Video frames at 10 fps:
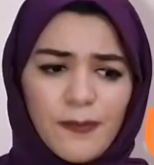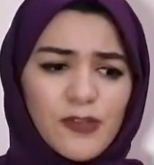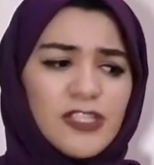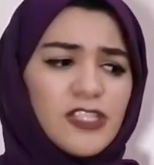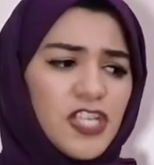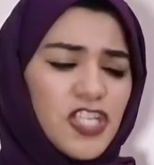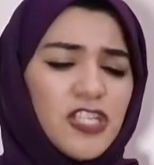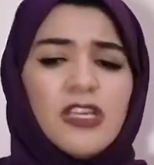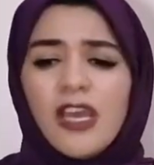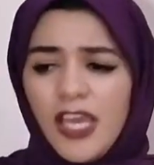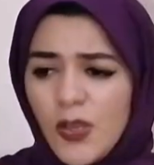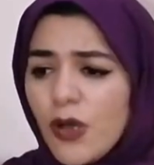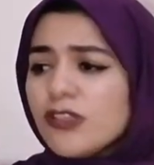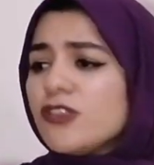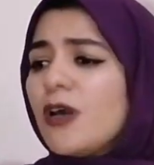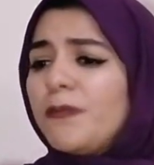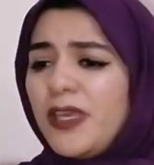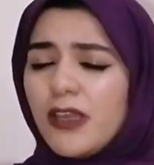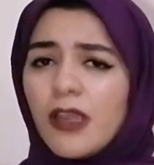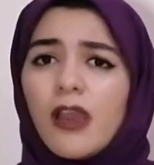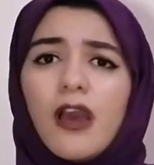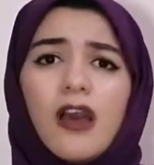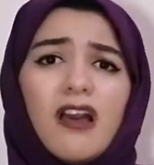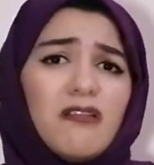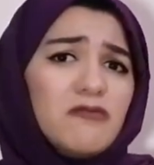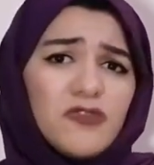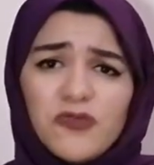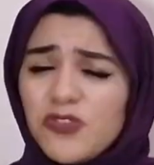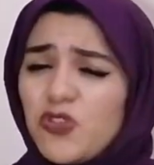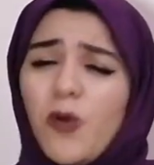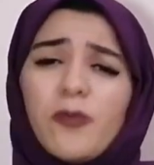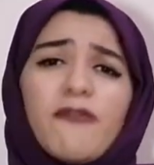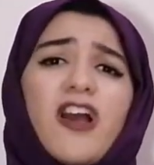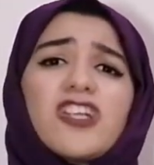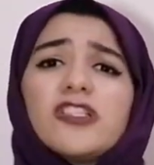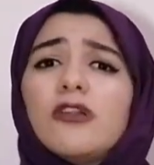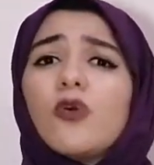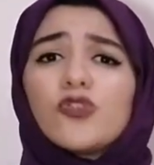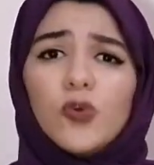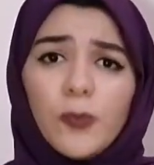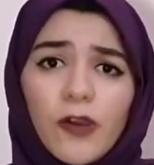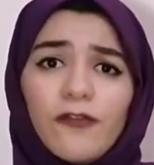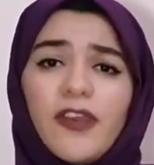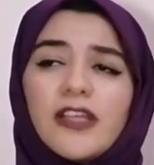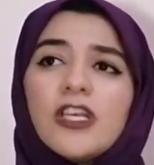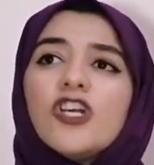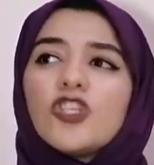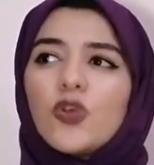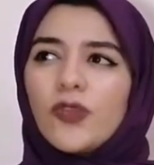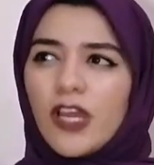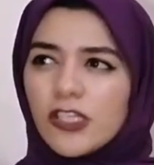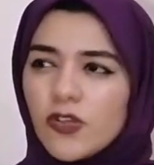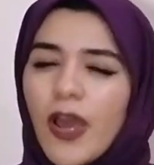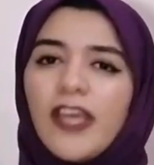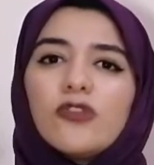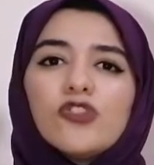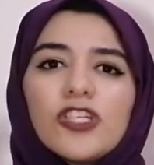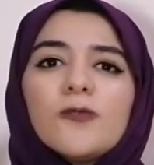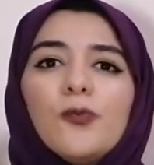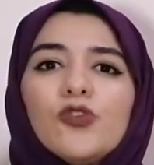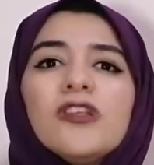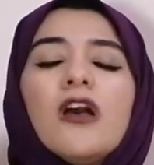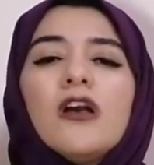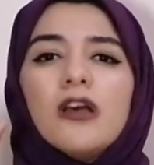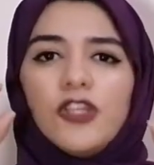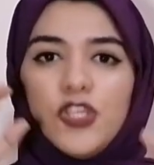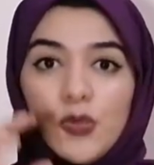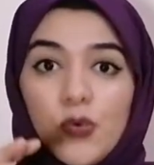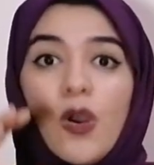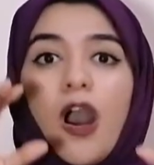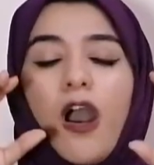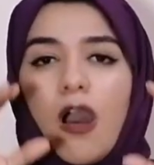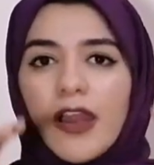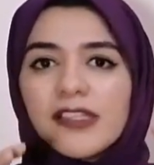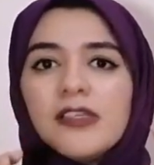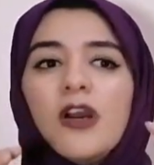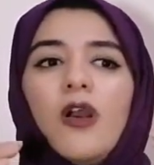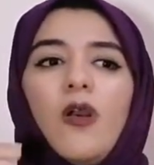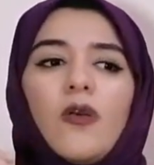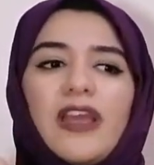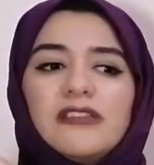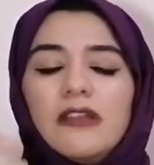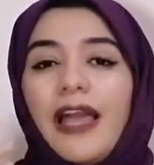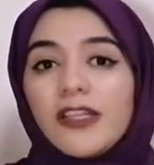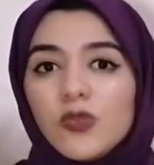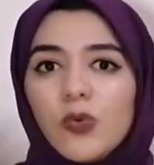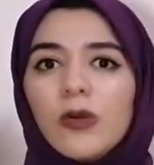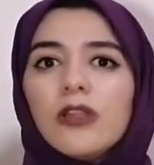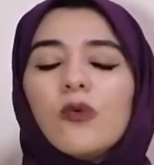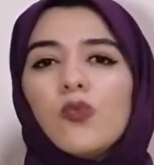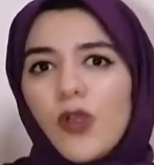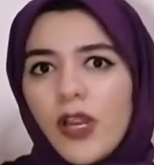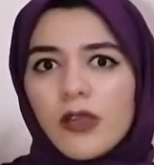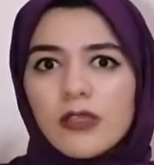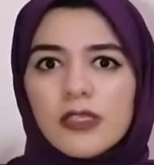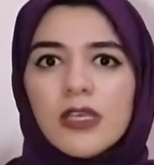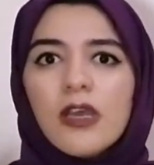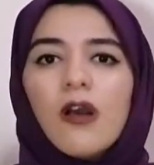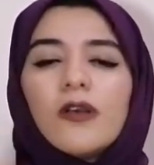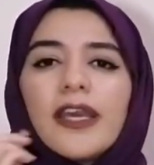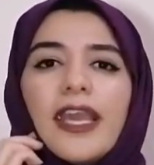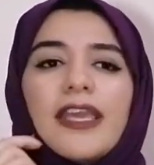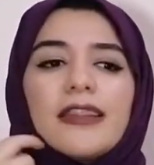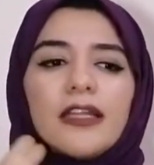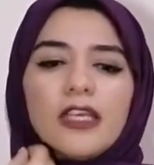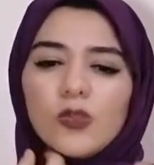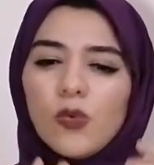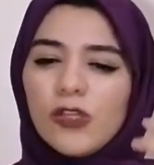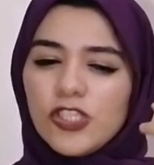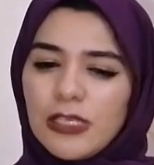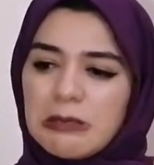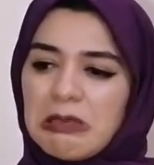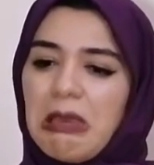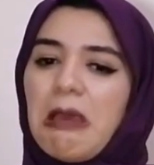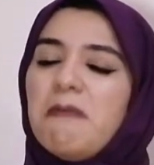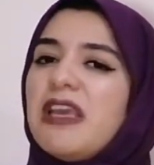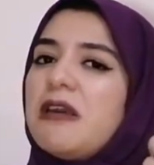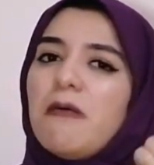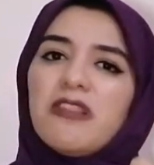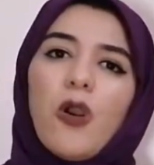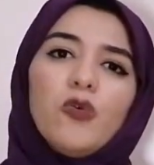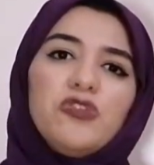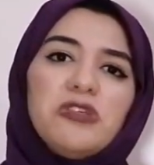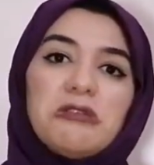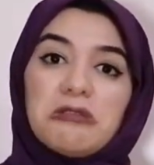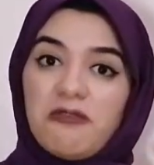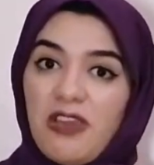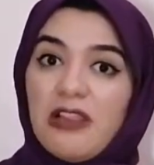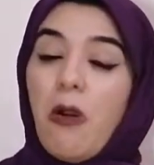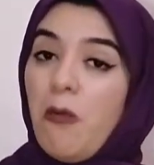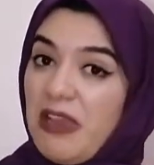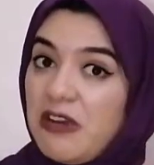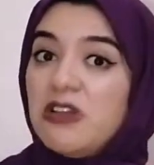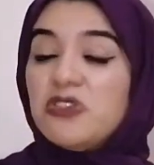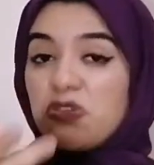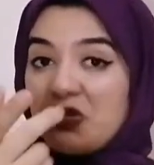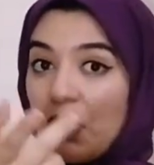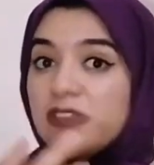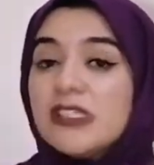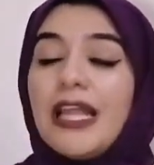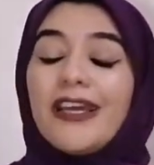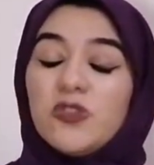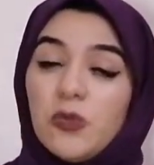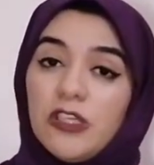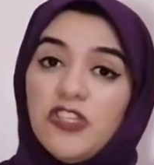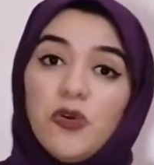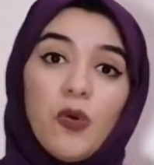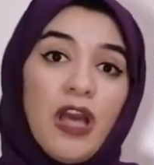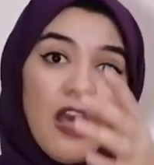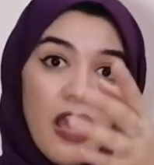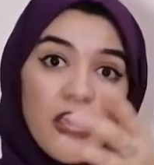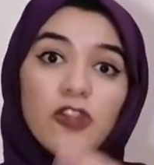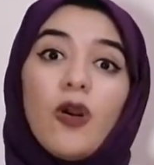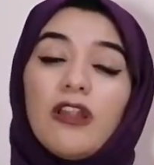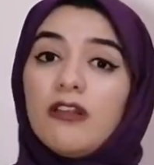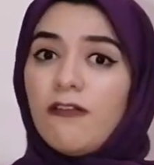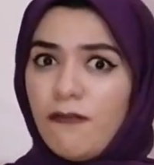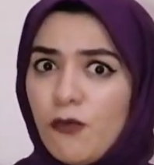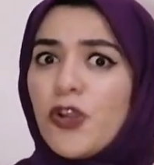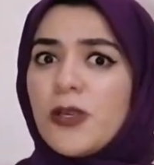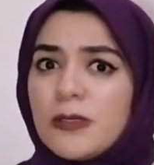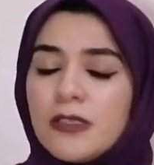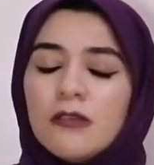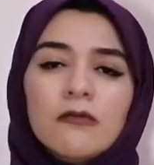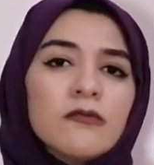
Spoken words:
the presentation, he wants to appear so professional or so perfect, so they are trying to just put new, hard, or intellectual words, okay, that it will just make the audience feel, oh my god, you're so intellectual, you know a lot of words.